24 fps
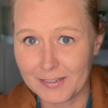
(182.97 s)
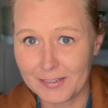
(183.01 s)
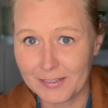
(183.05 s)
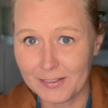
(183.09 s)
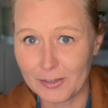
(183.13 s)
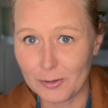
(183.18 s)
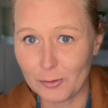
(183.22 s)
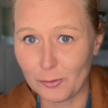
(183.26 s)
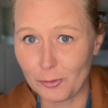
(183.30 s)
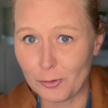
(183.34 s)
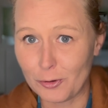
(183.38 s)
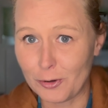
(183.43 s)

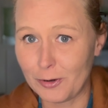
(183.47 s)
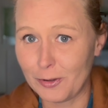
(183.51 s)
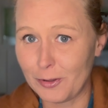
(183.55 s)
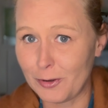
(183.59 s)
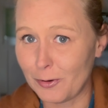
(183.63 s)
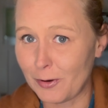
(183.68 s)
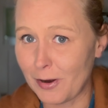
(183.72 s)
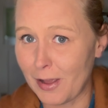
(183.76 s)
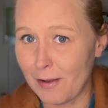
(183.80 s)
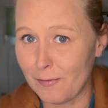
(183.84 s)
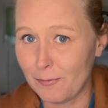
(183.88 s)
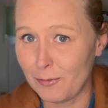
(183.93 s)
There's, they're
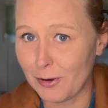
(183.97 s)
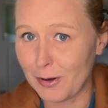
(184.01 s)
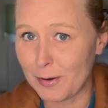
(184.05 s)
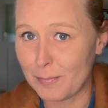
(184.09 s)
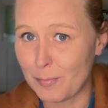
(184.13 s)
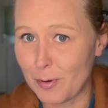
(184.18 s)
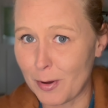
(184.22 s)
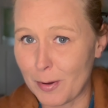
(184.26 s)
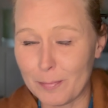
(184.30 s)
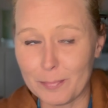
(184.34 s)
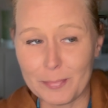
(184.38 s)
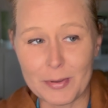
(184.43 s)
not very
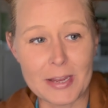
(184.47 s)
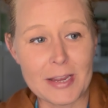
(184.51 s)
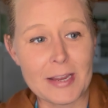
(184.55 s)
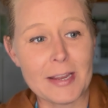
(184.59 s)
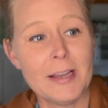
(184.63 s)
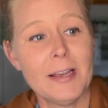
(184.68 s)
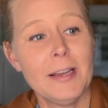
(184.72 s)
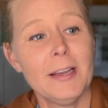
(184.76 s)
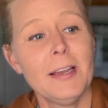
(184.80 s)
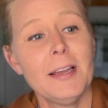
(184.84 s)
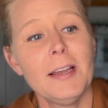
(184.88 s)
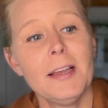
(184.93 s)
bumpy.
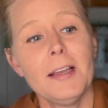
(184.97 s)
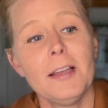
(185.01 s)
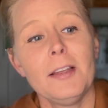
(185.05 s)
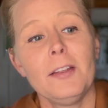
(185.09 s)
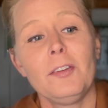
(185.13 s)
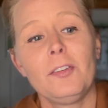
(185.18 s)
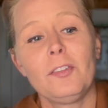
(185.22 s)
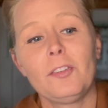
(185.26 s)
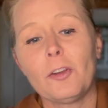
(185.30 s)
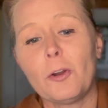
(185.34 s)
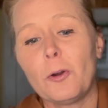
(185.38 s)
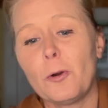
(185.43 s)

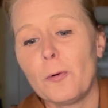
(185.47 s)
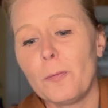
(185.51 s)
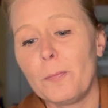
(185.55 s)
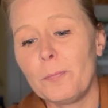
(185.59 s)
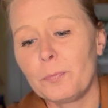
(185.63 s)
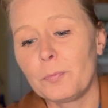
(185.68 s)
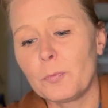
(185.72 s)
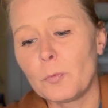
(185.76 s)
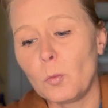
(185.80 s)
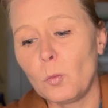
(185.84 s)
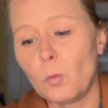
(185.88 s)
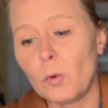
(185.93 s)
So
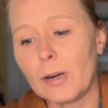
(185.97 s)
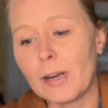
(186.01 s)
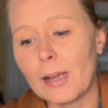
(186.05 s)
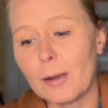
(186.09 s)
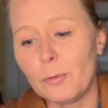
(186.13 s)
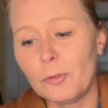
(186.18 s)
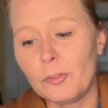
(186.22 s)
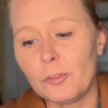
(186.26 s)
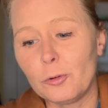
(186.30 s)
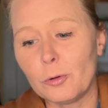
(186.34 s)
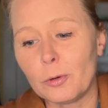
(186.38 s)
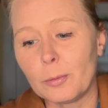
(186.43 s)
when I
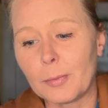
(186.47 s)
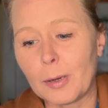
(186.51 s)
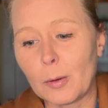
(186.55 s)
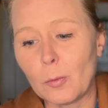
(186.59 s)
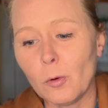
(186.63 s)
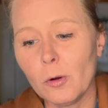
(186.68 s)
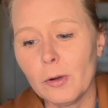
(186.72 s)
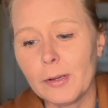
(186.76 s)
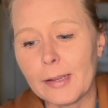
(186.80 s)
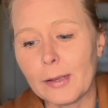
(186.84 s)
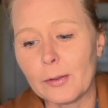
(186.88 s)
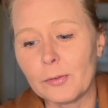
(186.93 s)
was doing my
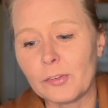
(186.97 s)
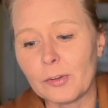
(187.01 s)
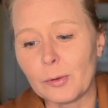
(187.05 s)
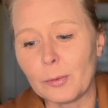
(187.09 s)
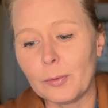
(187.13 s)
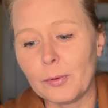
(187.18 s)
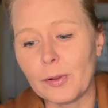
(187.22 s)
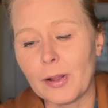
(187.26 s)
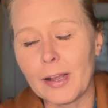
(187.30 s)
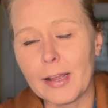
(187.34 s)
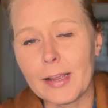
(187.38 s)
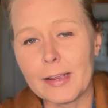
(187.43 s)
workouts,
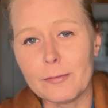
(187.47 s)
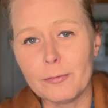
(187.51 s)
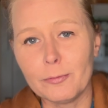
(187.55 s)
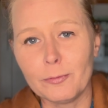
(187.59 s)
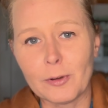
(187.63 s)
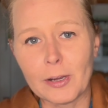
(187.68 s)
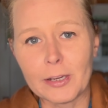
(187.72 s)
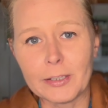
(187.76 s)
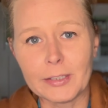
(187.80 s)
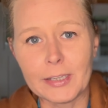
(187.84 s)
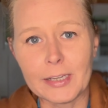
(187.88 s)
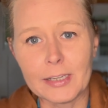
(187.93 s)
I, I,
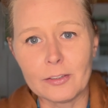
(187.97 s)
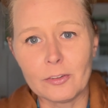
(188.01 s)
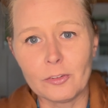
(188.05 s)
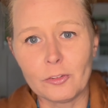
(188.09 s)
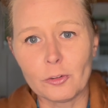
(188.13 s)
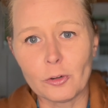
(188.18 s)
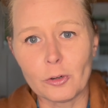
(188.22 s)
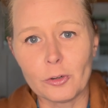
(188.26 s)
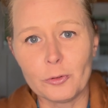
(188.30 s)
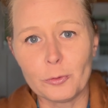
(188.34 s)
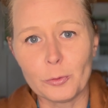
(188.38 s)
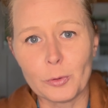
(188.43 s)
finally had to
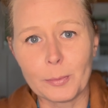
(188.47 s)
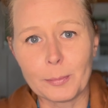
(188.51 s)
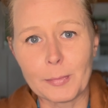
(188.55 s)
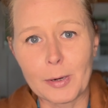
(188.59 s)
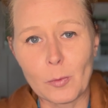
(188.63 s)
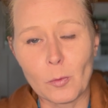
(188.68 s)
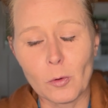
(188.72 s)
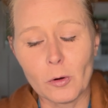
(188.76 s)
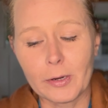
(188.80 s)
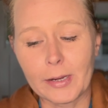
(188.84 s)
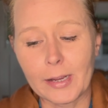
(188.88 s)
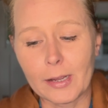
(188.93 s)
start doing my
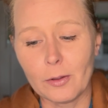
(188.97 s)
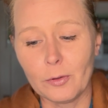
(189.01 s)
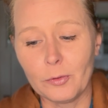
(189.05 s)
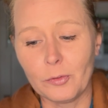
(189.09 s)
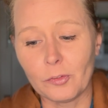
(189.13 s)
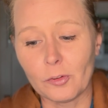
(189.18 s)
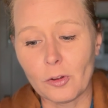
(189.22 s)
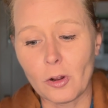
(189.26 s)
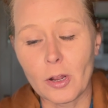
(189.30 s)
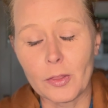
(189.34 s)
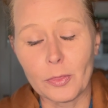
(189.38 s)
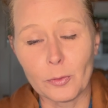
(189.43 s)

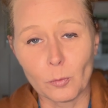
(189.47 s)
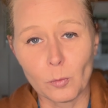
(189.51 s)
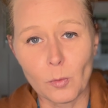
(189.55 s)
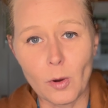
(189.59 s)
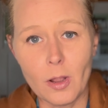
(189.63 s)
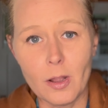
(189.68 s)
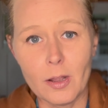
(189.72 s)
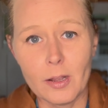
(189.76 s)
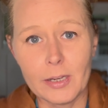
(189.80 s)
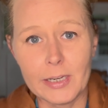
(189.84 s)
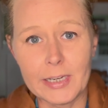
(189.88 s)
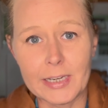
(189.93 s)
workouts on the
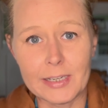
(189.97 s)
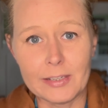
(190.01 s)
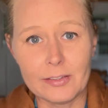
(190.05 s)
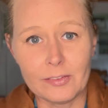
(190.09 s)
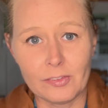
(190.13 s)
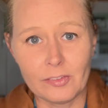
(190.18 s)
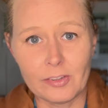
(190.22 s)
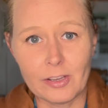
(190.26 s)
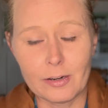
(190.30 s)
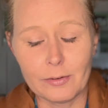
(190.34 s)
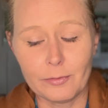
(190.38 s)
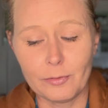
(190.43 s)
rug
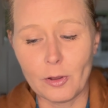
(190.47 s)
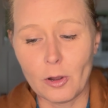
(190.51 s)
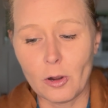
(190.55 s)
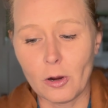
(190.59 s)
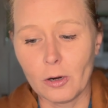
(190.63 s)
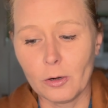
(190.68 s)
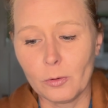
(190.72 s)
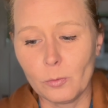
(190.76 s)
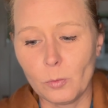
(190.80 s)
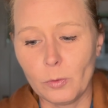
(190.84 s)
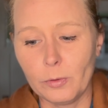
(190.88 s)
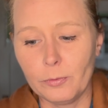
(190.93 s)
instead of the
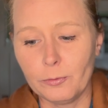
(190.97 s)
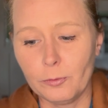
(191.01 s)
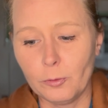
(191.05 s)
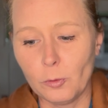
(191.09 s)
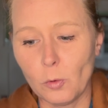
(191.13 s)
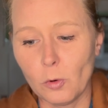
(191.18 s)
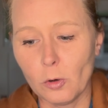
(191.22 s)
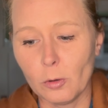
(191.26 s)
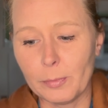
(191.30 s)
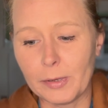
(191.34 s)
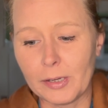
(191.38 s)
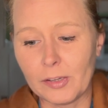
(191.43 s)
hardwood
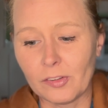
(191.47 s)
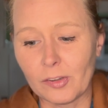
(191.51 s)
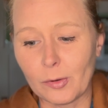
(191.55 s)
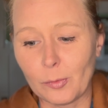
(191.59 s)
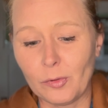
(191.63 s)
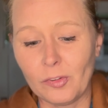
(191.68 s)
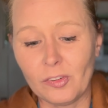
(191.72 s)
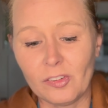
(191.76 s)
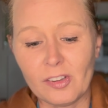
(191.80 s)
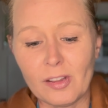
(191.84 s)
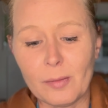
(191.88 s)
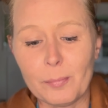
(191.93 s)
floor because I
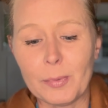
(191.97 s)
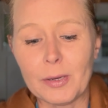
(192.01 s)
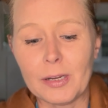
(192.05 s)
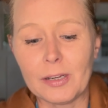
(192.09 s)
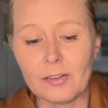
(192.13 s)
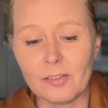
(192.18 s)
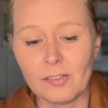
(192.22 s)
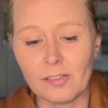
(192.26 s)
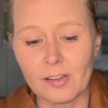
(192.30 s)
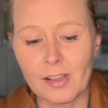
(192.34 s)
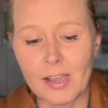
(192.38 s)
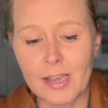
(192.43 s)
was slipping
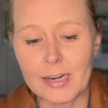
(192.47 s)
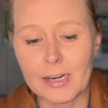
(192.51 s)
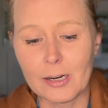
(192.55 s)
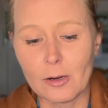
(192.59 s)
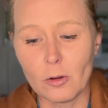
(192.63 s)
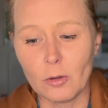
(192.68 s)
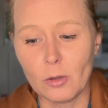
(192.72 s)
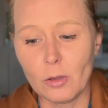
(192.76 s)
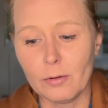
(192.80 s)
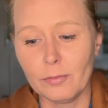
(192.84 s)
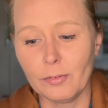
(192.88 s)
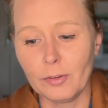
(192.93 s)
and sliding
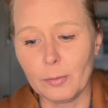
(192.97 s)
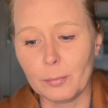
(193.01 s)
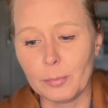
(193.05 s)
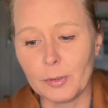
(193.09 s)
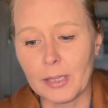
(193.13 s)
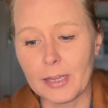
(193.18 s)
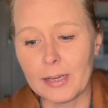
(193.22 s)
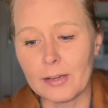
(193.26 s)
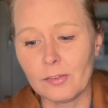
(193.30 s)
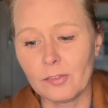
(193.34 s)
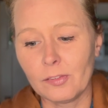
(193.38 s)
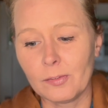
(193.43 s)
all over the
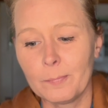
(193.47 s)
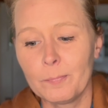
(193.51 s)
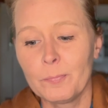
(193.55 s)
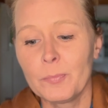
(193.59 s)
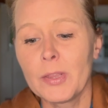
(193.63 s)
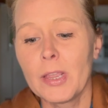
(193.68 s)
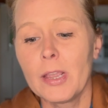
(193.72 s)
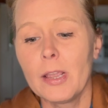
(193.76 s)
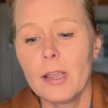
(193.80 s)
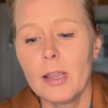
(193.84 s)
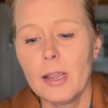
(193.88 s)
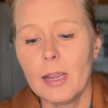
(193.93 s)
place.
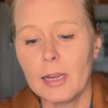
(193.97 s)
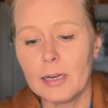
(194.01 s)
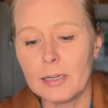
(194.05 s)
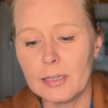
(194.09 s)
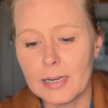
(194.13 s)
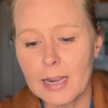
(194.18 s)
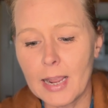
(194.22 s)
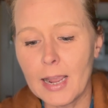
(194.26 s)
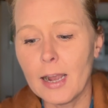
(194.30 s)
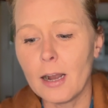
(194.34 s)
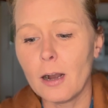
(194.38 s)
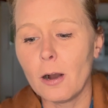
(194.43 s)
And
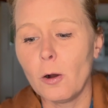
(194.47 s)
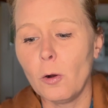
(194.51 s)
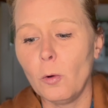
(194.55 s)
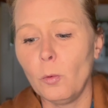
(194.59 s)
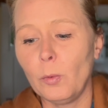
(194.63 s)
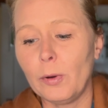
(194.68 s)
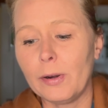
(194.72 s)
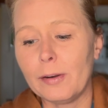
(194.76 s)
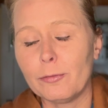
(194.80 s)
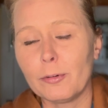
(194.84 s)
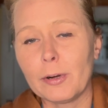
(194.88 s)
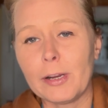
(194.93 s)
now,
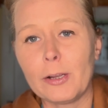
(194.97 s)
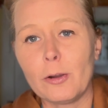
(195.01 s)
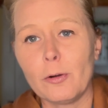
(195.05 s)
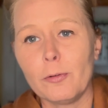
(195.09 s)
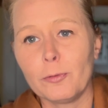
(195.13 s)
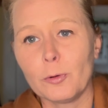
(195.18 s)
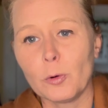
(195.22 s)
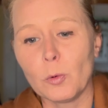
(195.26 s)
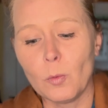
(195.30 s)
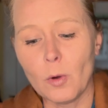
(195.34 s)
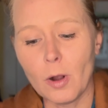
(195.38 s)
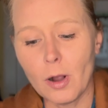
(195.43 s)
whenever I go
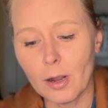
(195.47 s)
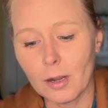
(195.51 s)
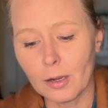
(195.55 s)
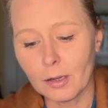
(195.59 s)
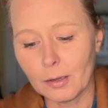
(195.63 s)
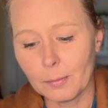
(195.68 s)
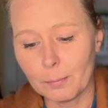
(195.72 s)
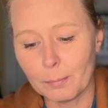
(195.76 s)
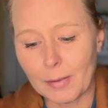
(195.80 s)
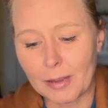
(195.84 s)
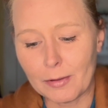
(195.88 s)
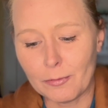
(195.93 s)
for a
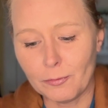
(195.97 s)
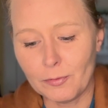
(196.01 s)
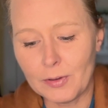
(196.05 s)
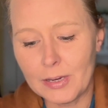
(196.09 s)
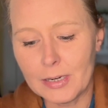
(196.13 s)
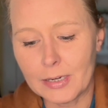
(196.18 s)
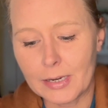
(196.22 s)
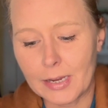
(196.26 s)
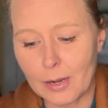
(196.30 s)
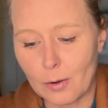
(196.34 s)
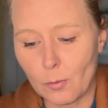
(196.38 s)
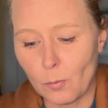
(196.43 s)
walk, my
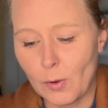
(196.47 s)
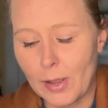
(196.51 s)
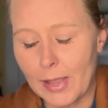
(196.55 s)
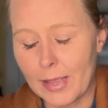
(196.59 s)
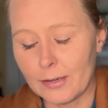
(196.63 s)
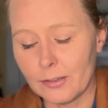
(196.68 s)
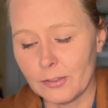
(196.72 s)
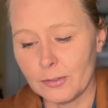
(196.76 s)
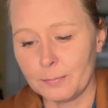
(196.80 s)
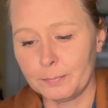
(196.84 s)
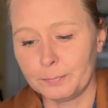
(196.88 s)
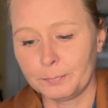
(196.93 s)
feet get
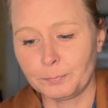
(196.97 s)
wet